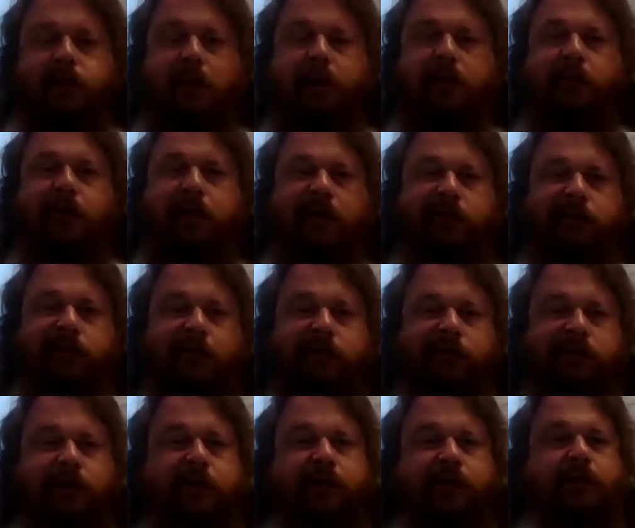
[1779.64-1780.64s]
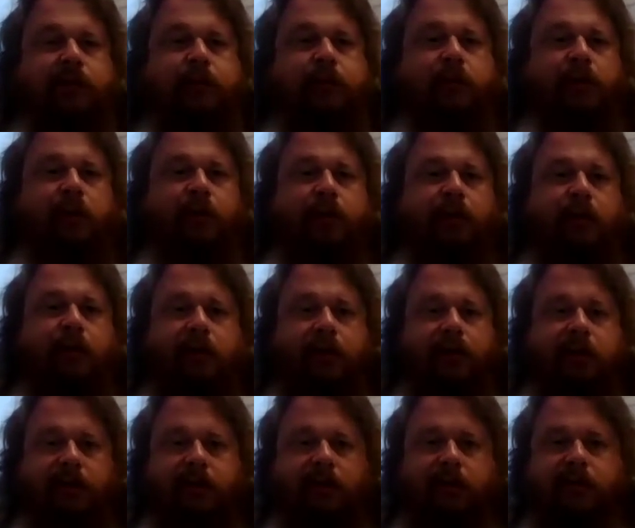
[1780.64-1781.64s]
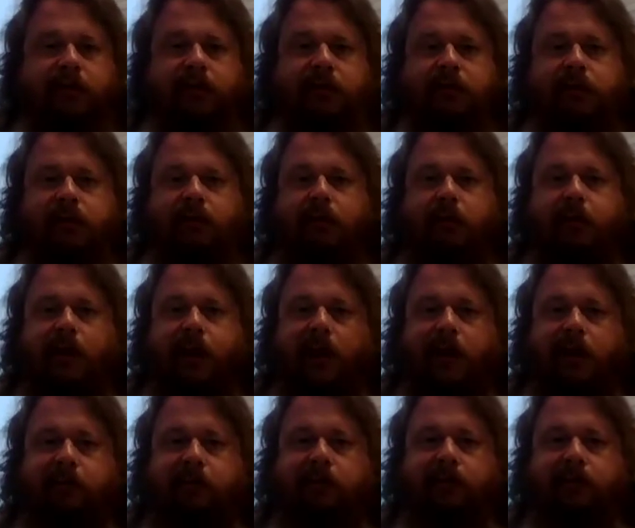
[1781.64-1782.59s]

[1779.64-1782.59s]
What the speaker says: point where you've left it too long? to